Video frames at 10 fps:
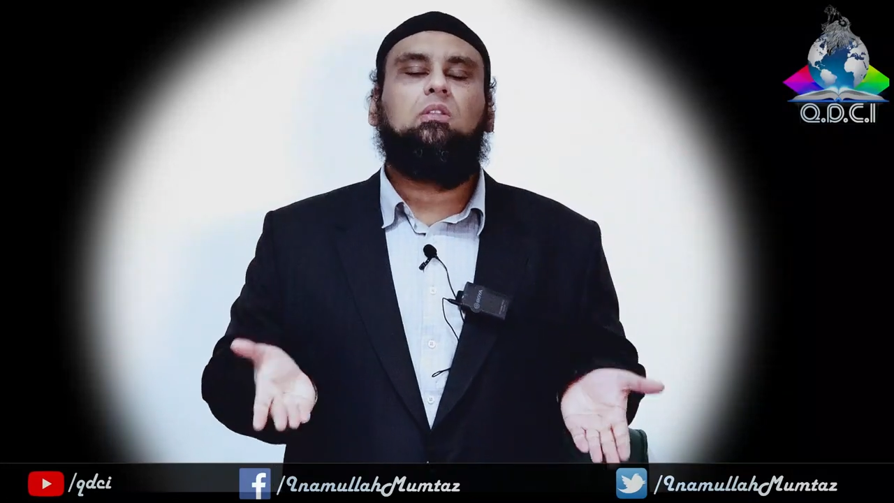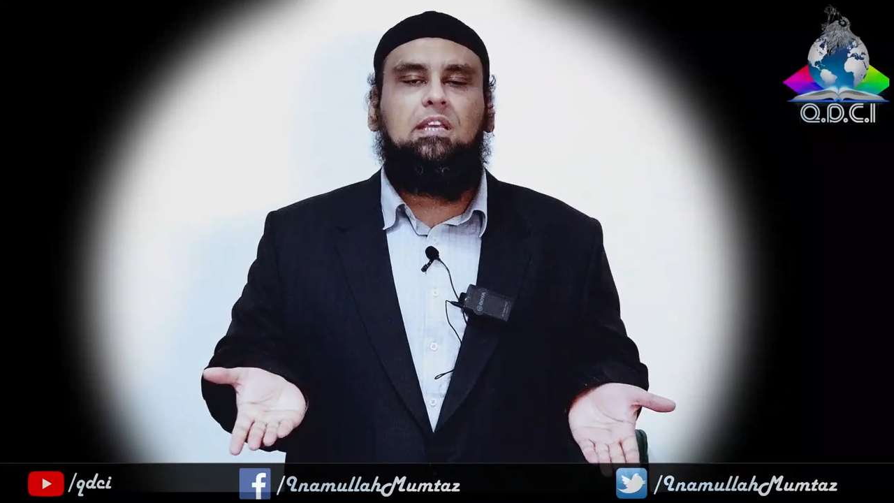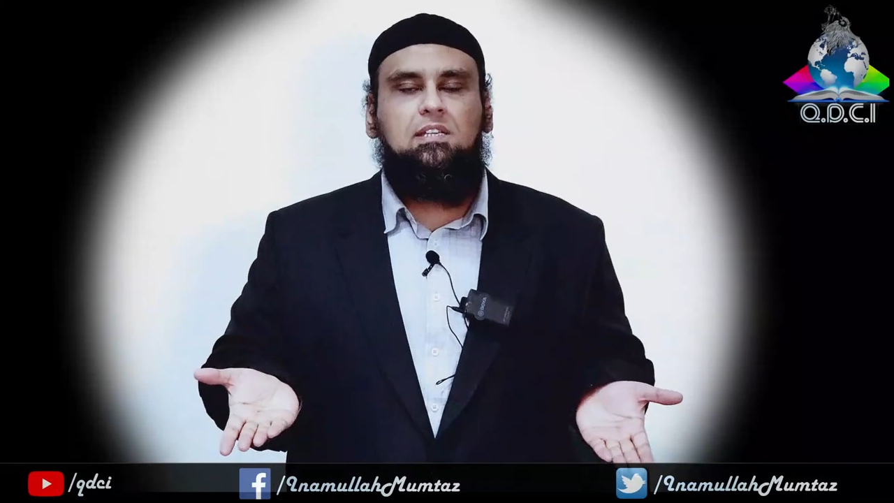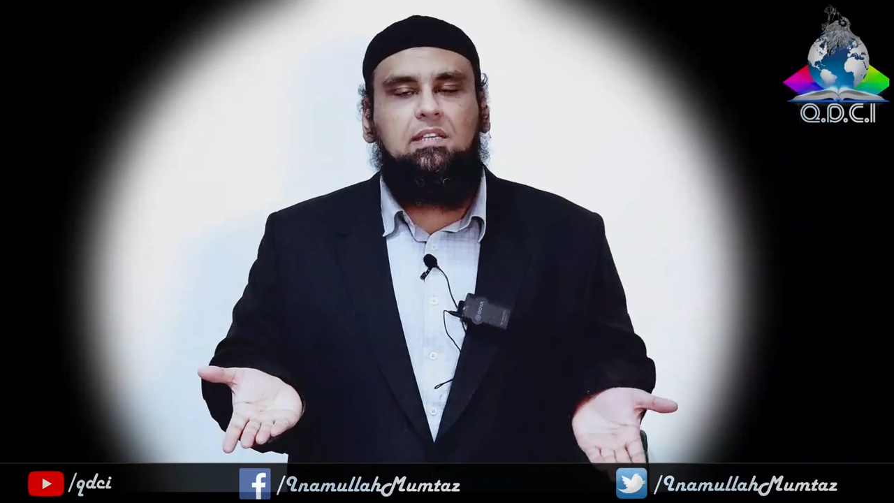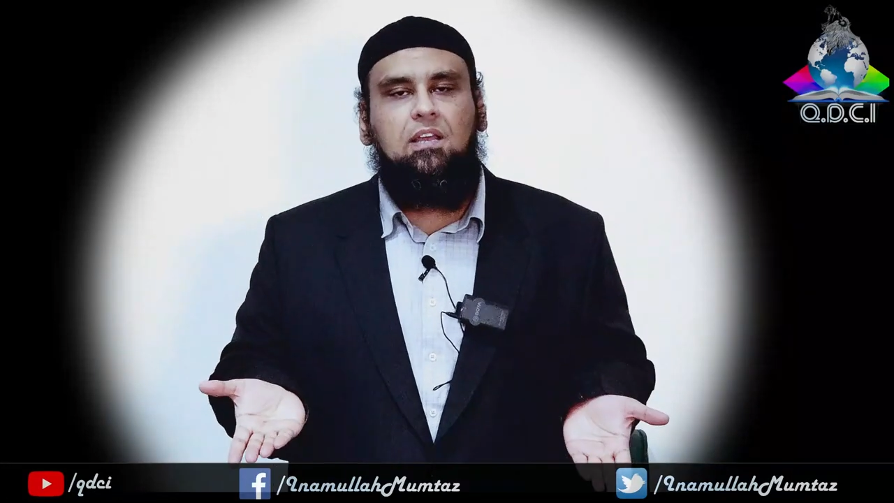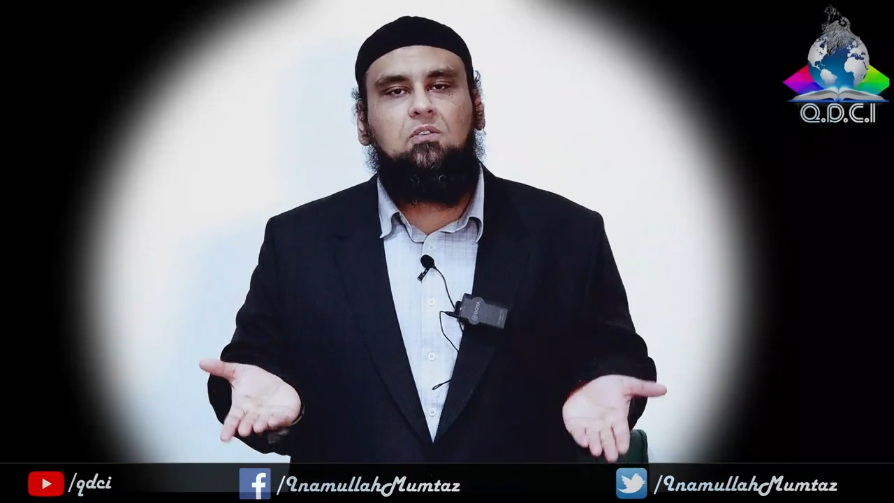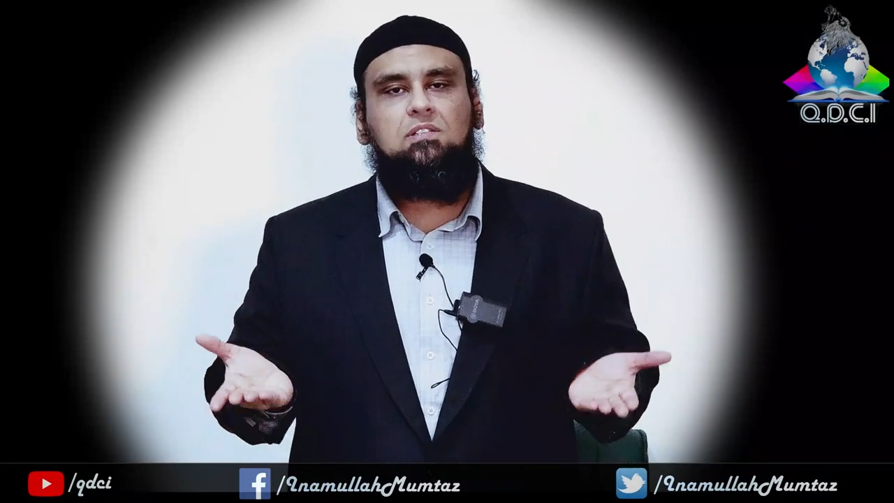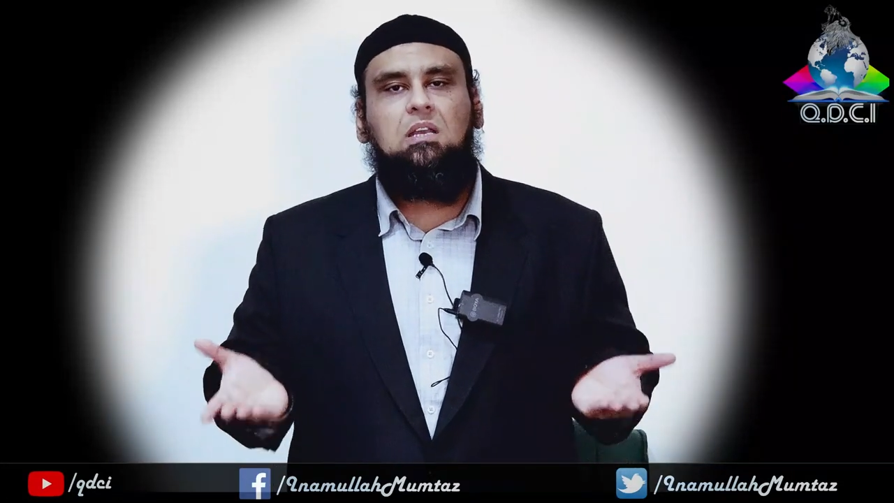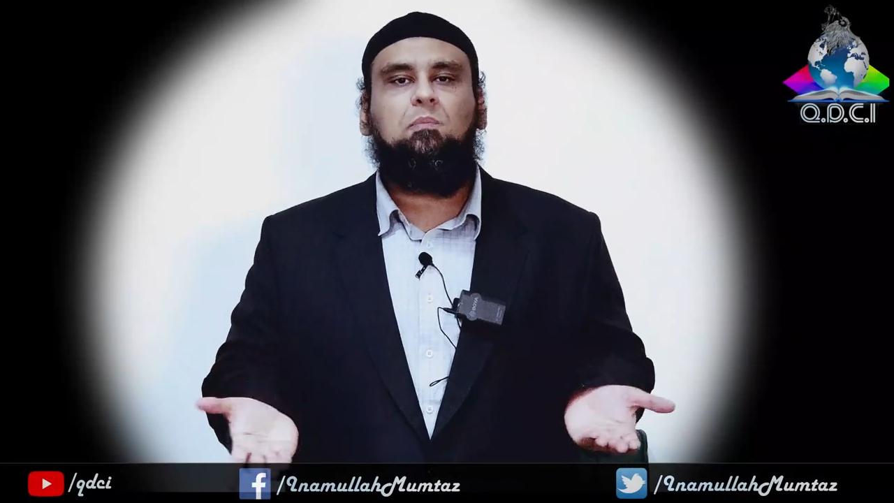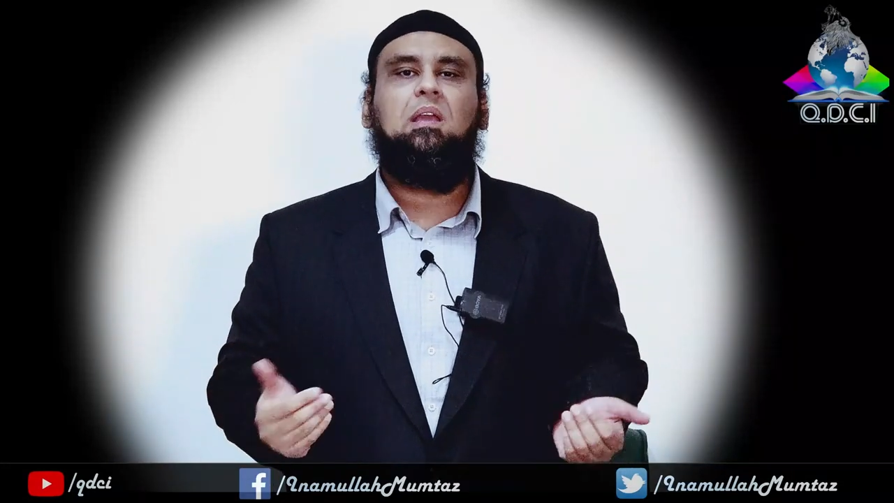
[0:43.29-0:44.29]
These
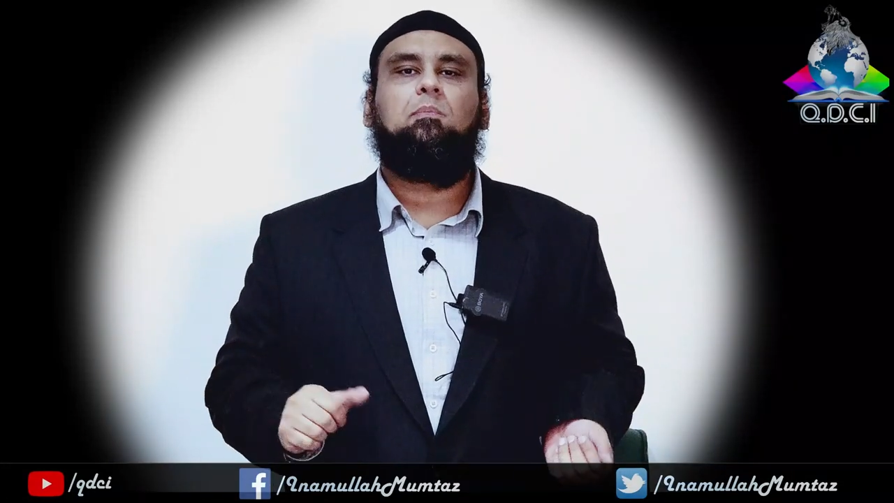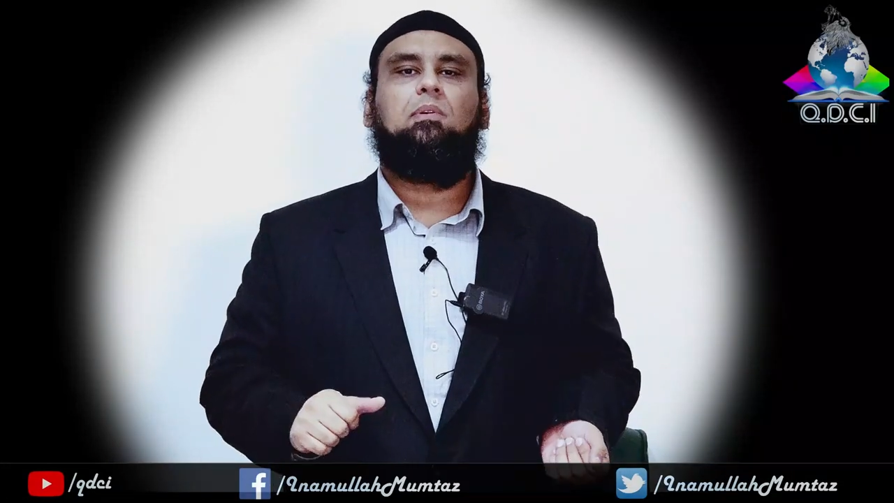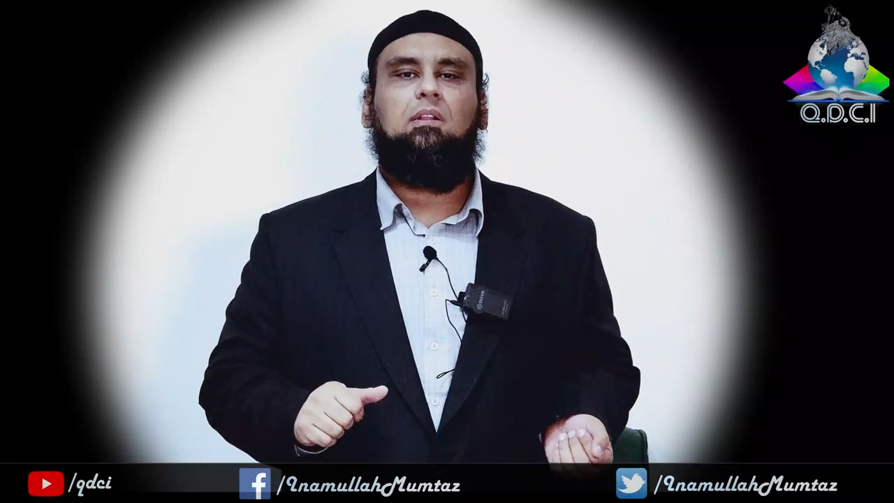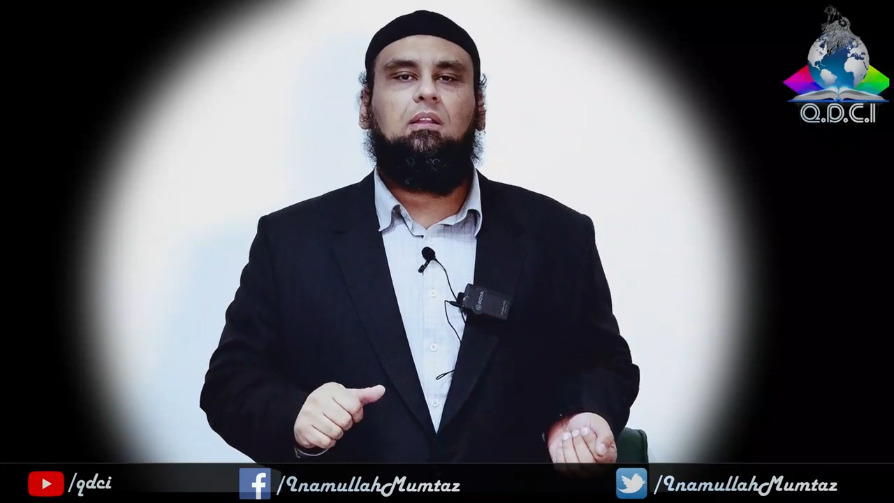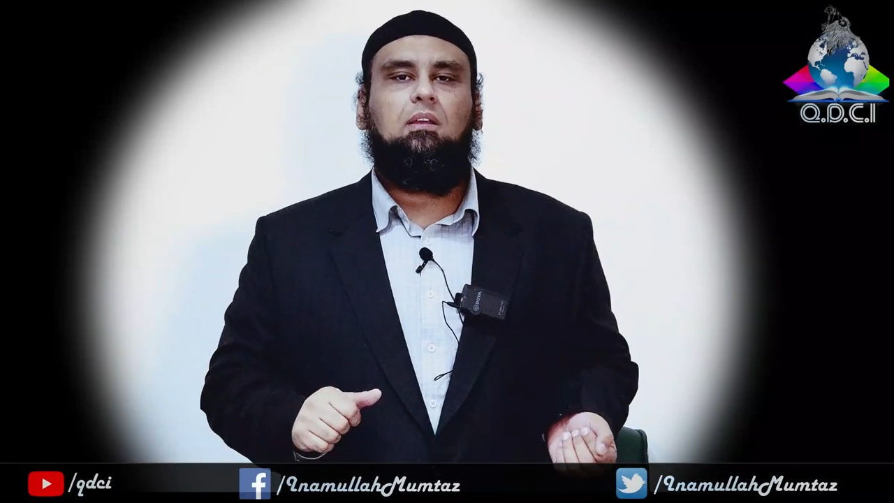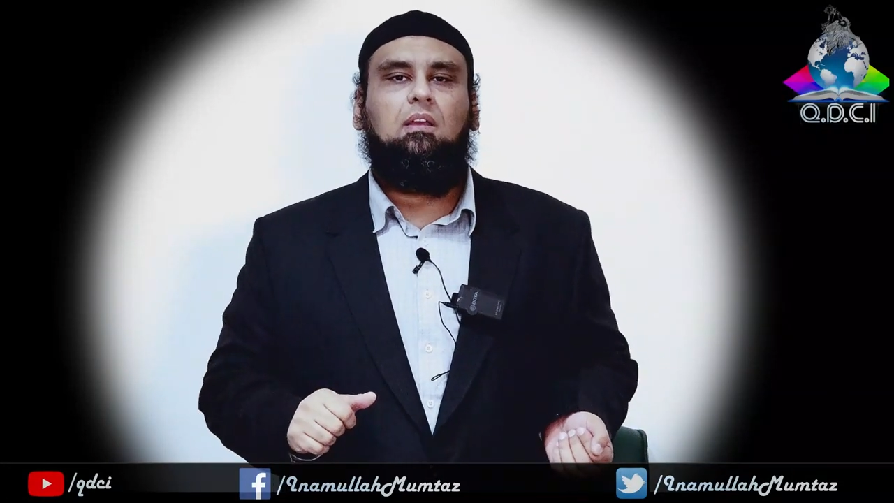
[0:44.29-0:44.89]
innocent people,